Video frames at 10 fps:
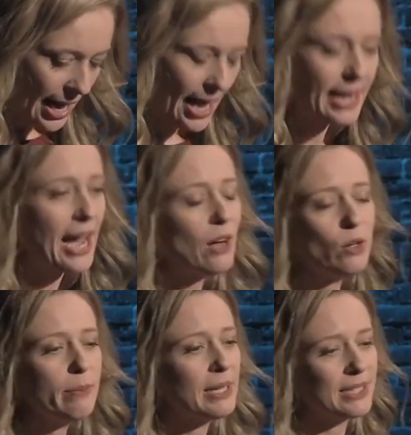And how are
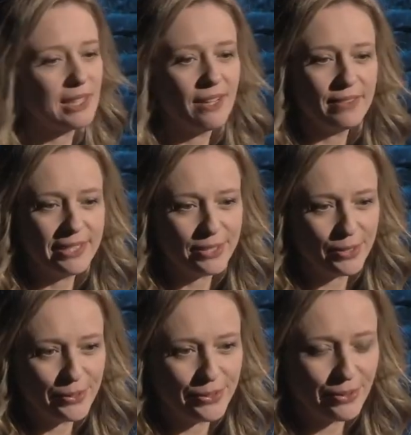we meant to love these
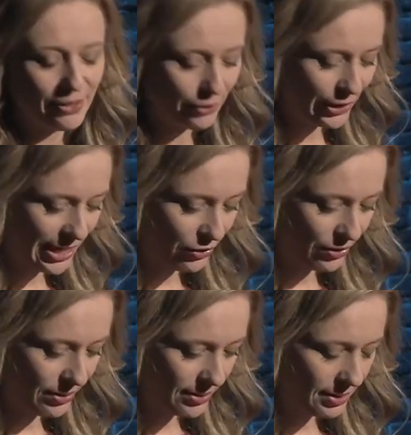souls through our
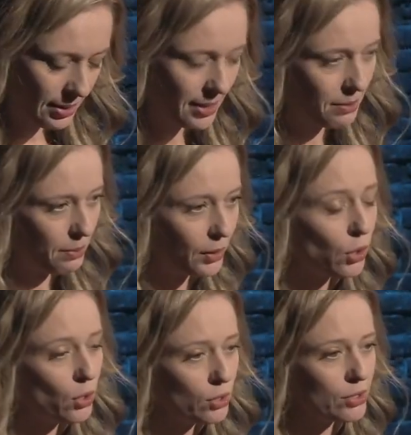vocations? We're
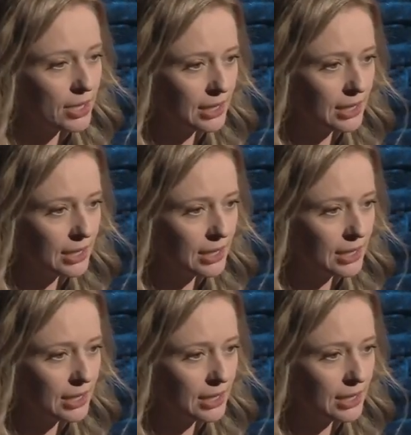called to